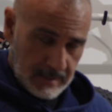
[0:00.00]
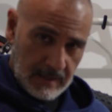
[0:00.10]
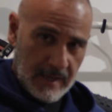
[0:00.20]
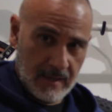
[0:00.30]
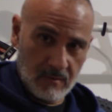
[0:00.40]

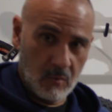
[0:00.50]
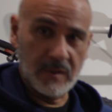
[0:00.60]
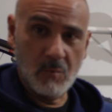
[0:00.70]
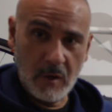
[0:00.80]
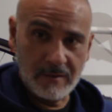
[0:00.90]
And
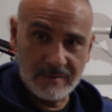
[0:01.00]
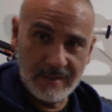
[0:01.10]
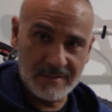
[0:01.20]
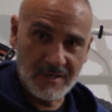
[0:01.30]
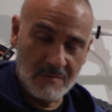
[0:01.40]
only one
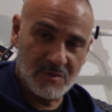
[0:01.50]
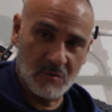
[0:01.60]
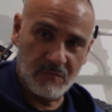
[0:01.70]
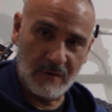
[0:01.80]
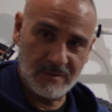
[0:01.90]
has come so far,